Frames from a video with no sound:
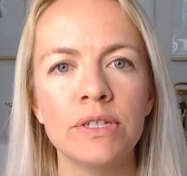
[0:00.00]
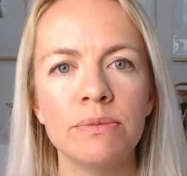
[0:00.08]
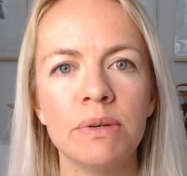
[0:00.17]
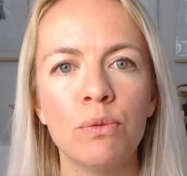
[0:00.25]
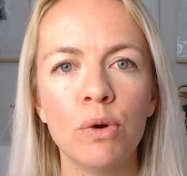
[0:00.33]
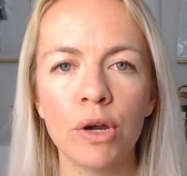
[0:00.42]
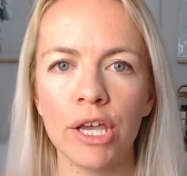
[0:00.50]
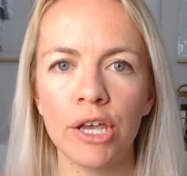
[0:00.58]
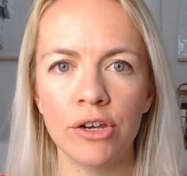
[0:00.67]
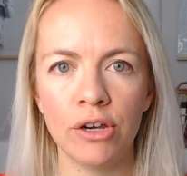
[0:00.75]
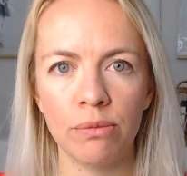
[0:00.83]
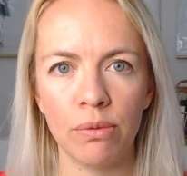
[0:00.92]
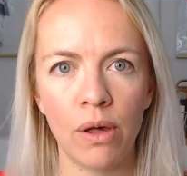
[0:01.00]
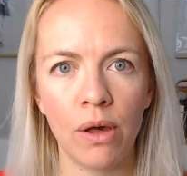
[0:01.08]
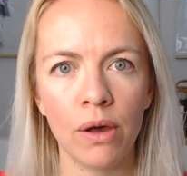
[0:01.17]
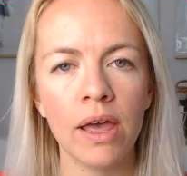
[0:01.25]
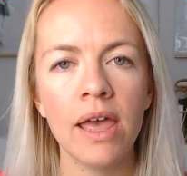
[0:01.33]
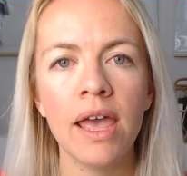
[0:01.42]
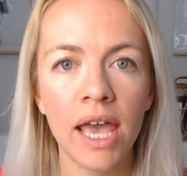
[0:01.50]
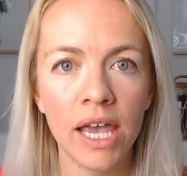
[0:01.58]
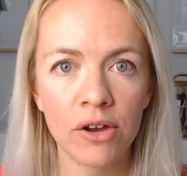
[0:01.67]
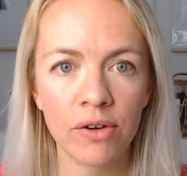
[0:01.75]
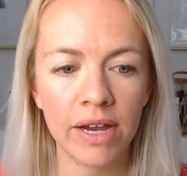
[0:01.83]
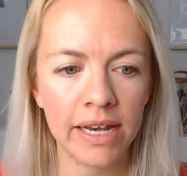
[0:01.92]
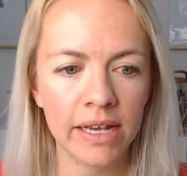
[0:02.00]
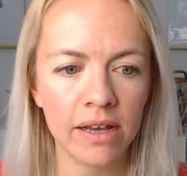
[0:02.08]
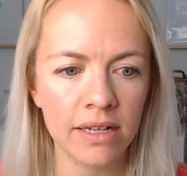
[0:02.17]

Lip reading: to be working on your blog and creating